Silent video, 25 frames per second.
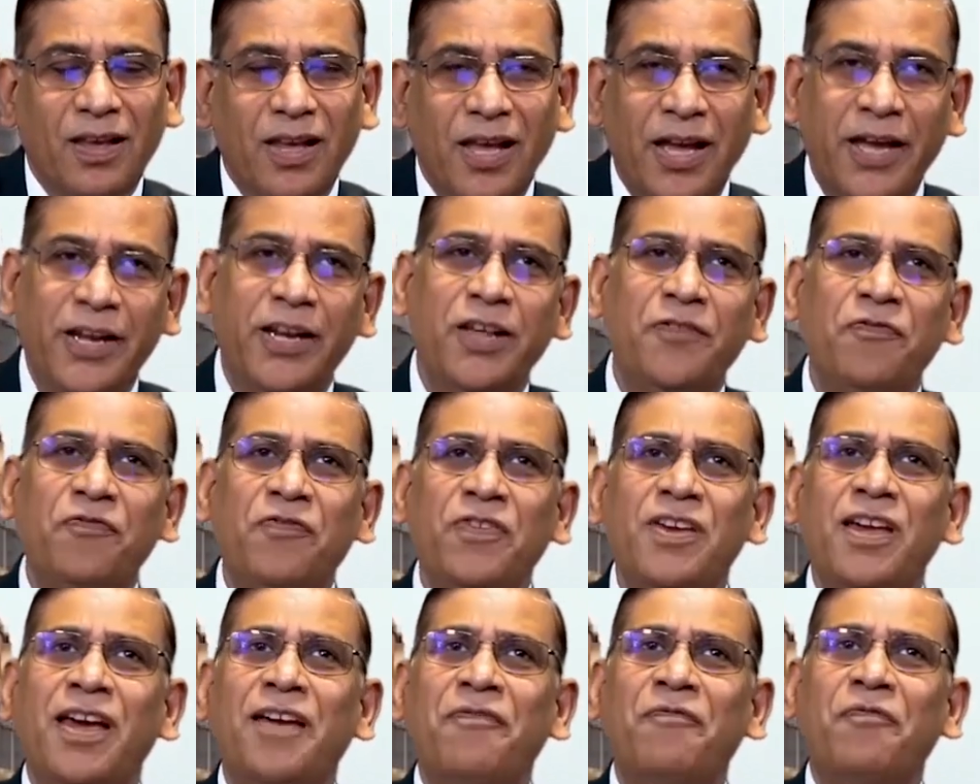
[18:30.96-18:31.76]
And if
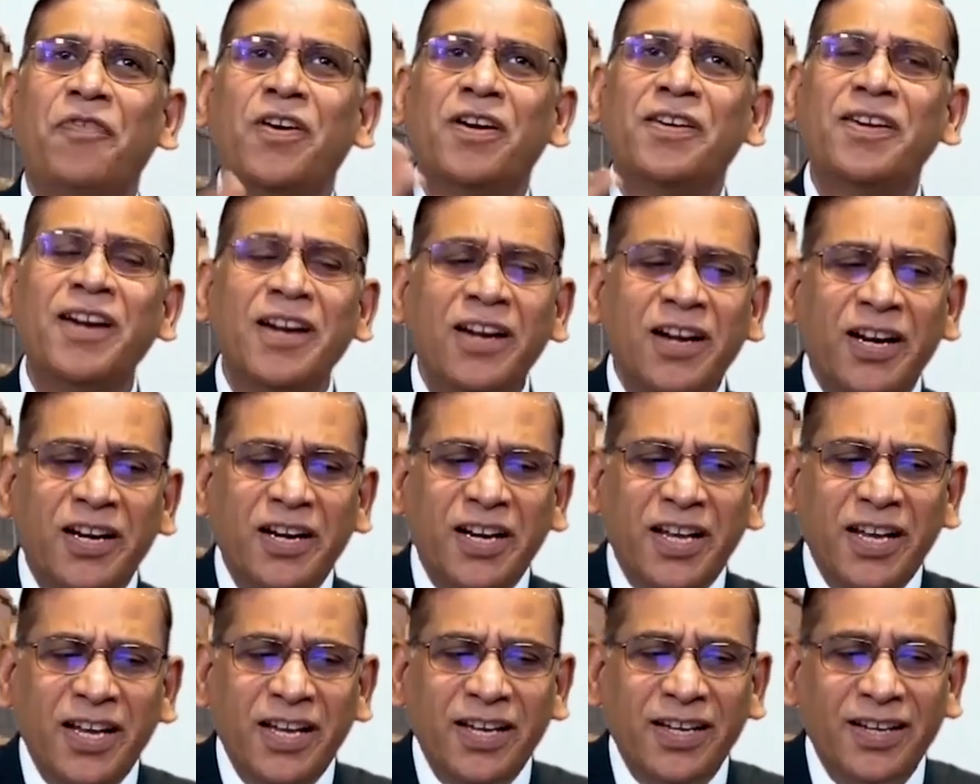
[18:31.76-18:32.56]
we have
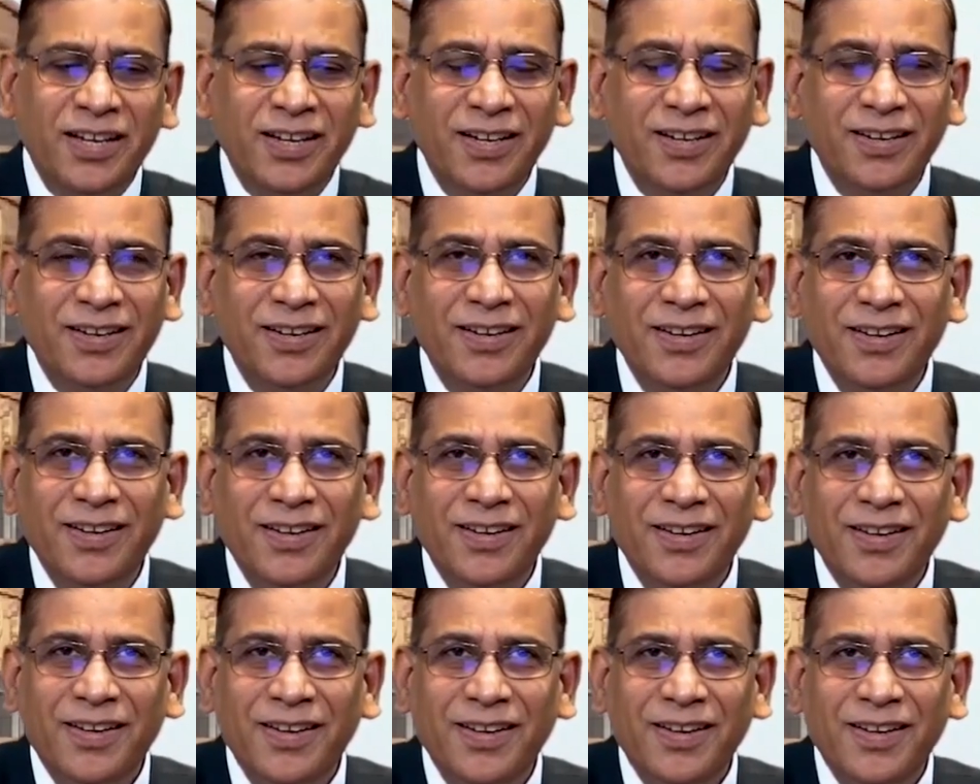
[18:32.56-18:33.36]
fraternity,
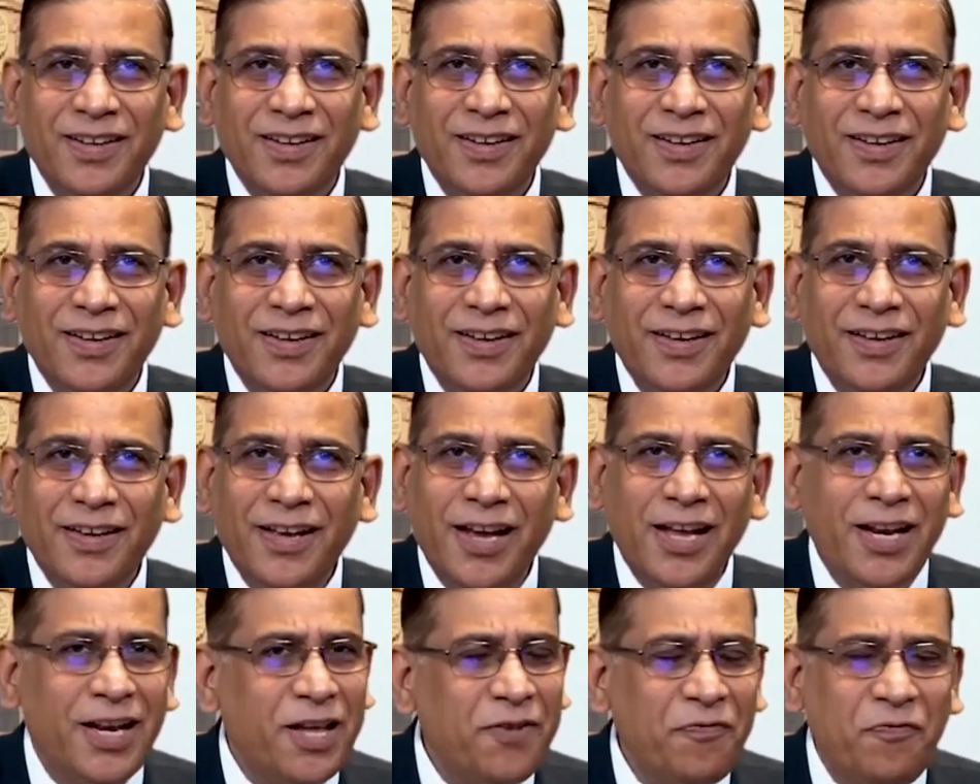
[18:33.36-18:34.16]

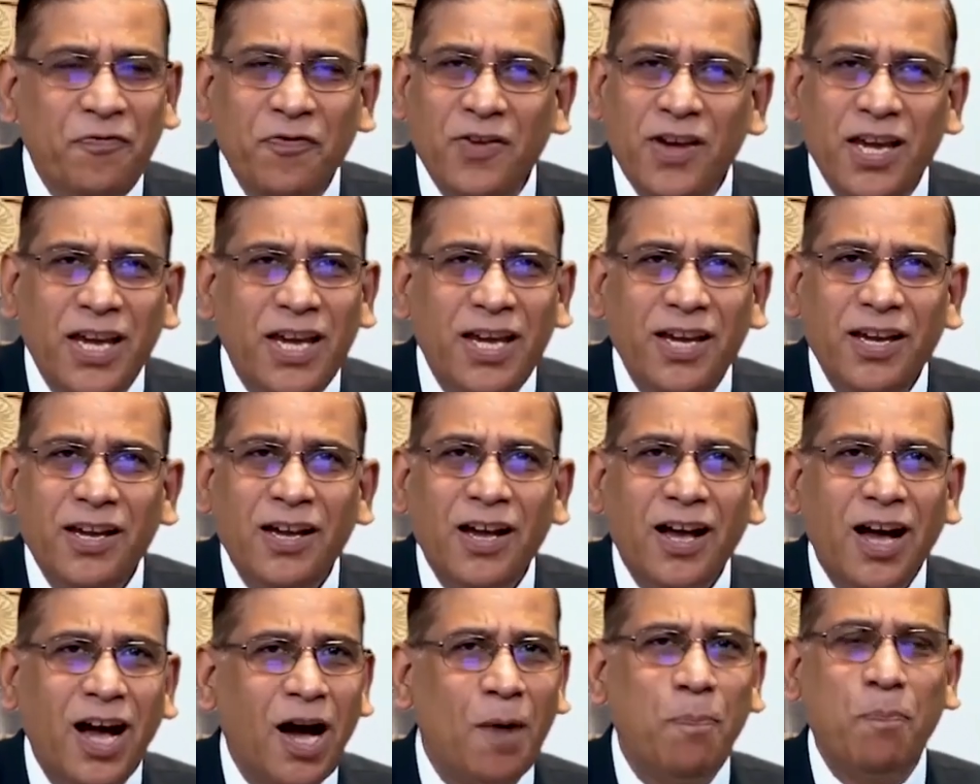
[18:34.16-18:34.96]
and if
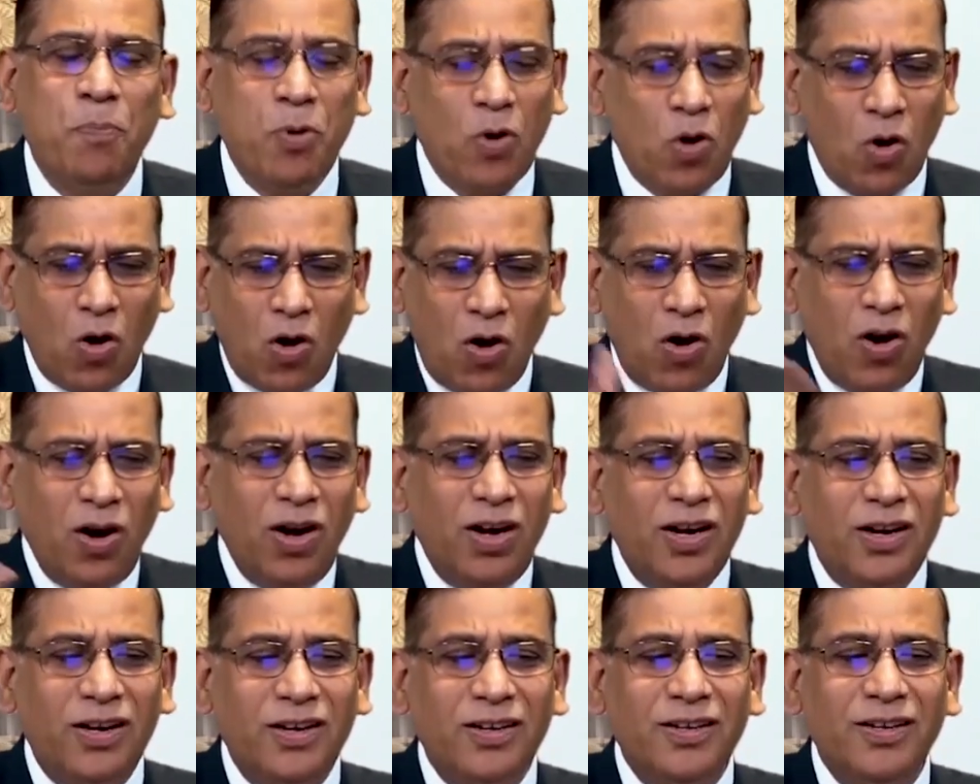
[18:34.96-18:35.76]
we
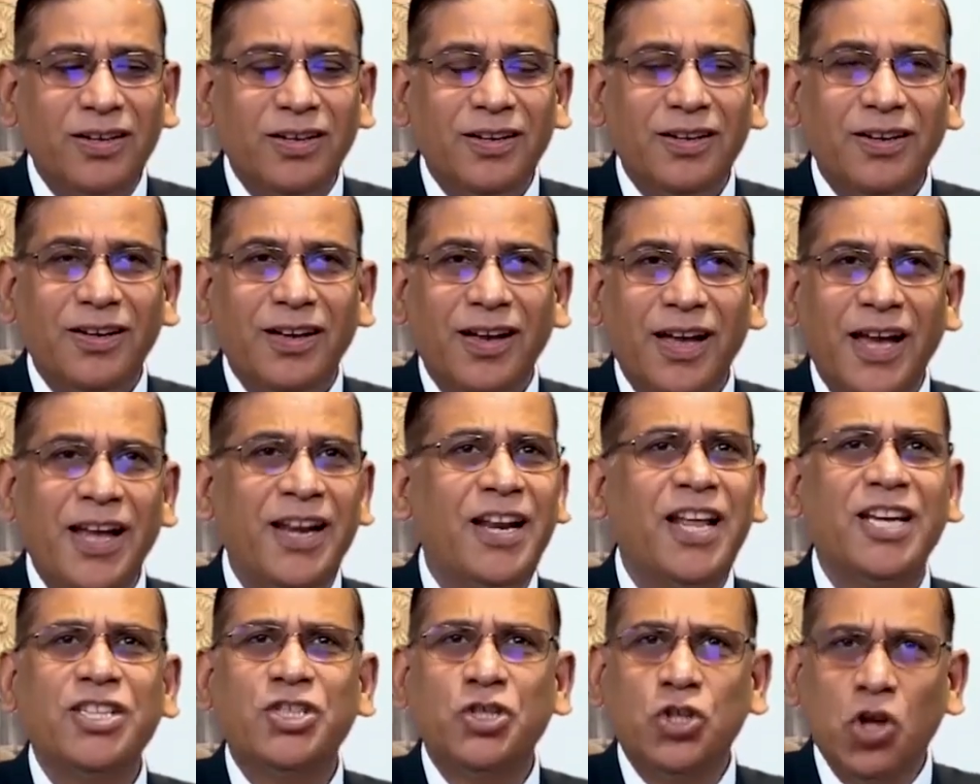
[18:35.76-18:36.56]
uphold
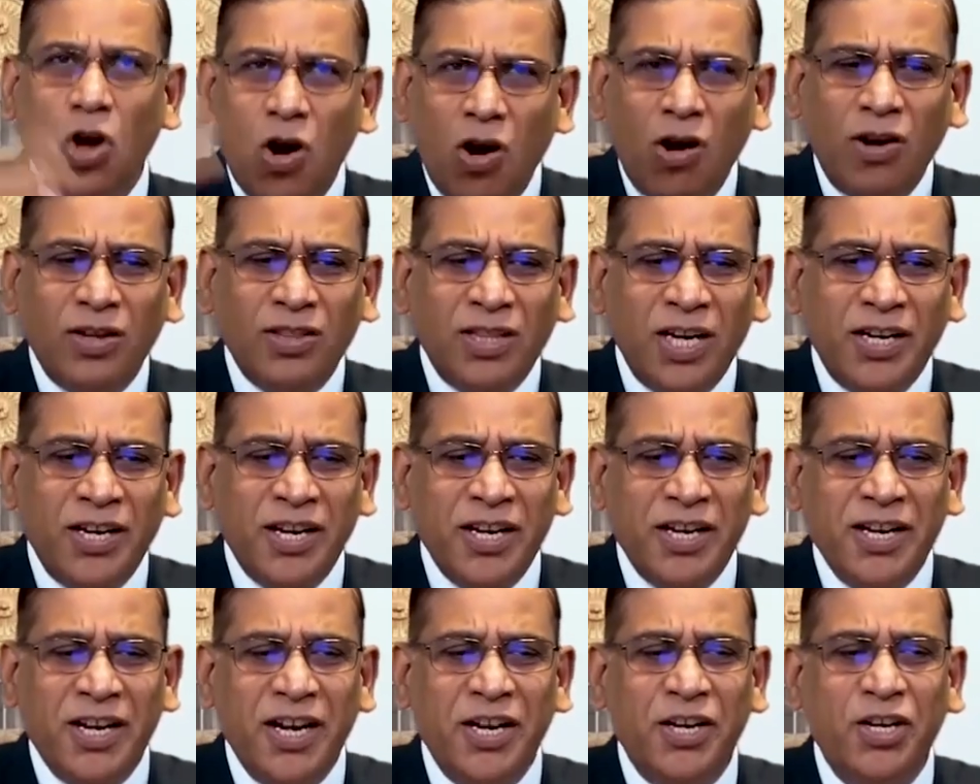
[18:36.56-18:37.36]
and assure the
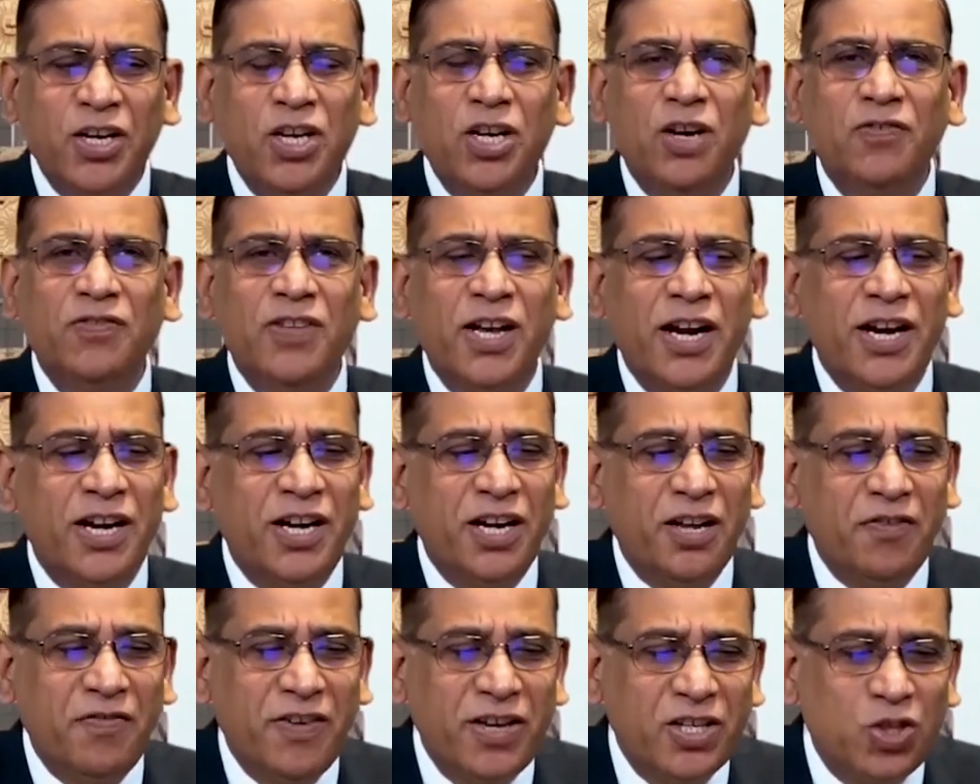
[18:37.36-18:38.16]
dignity of the
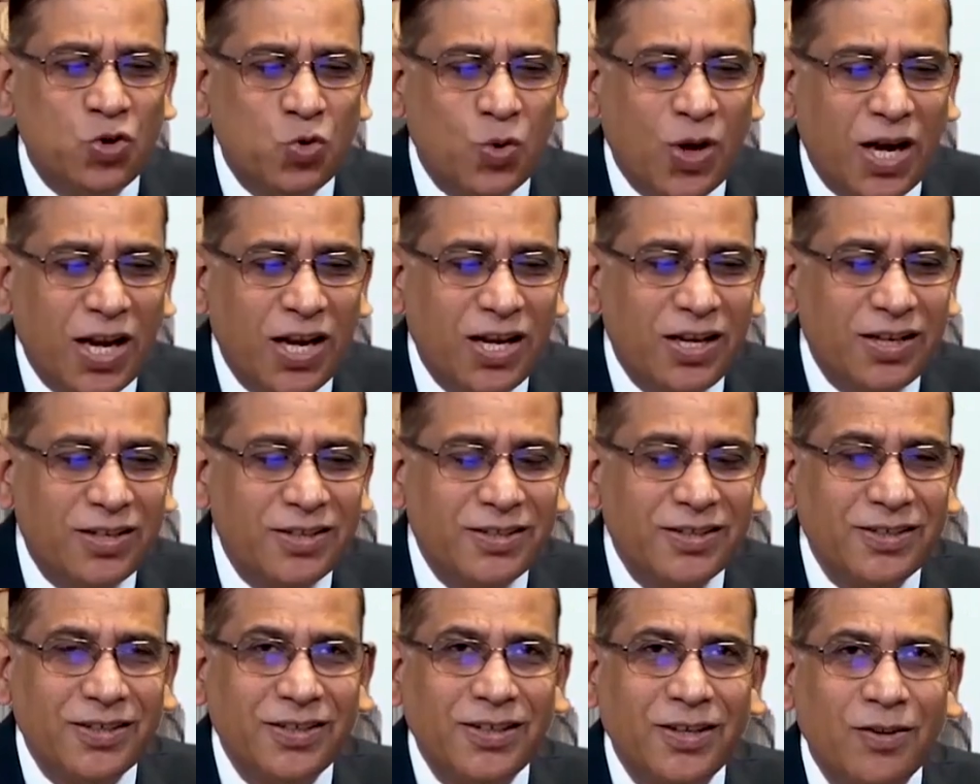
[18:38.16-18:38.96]

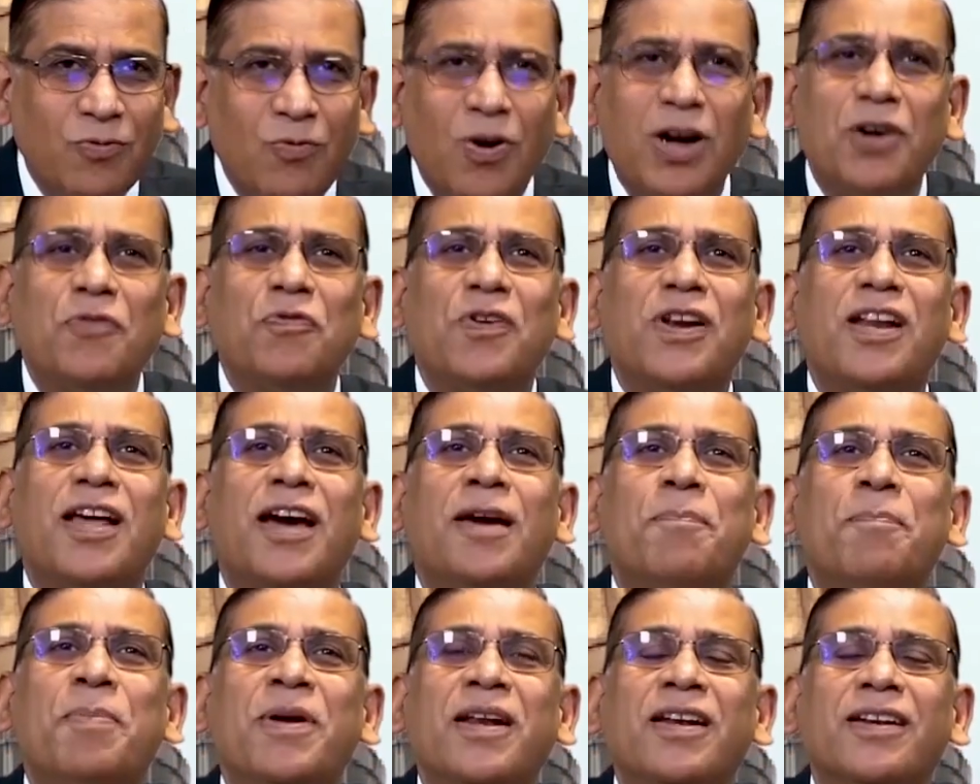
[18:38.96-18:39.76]
individual, what will
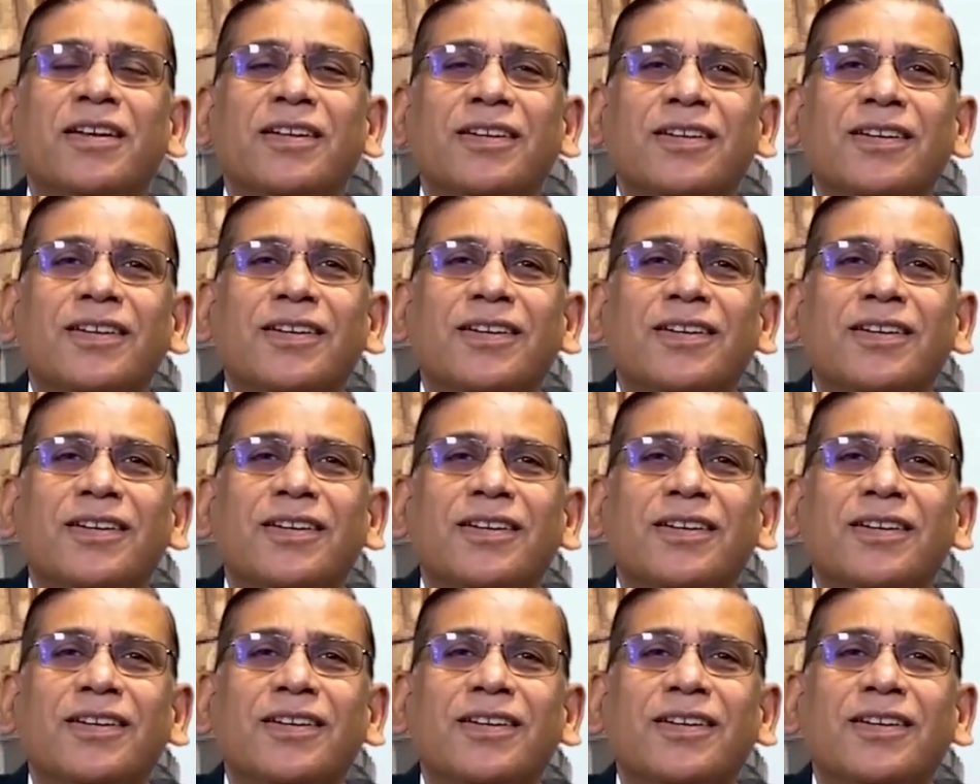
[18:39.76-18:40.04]
happen?